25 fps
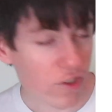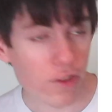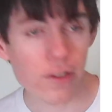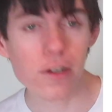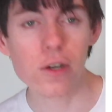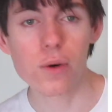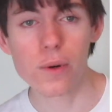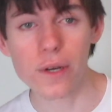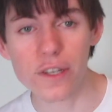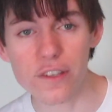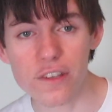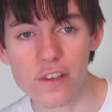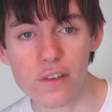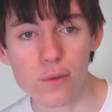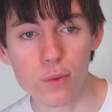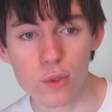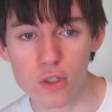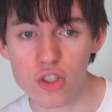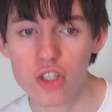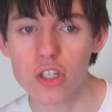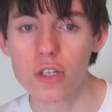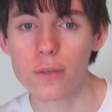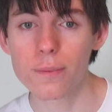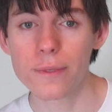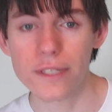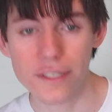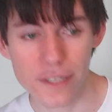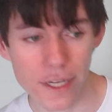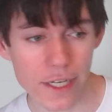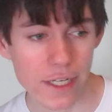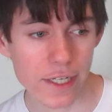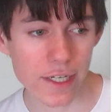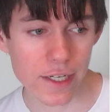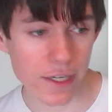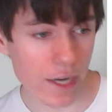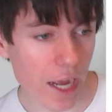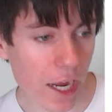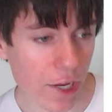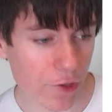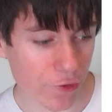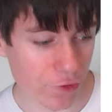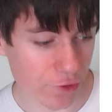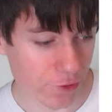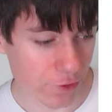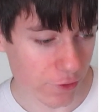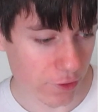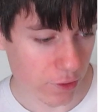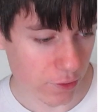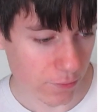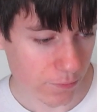are the quizzes we should have been taking in high
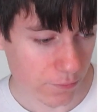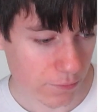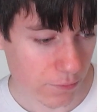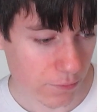school.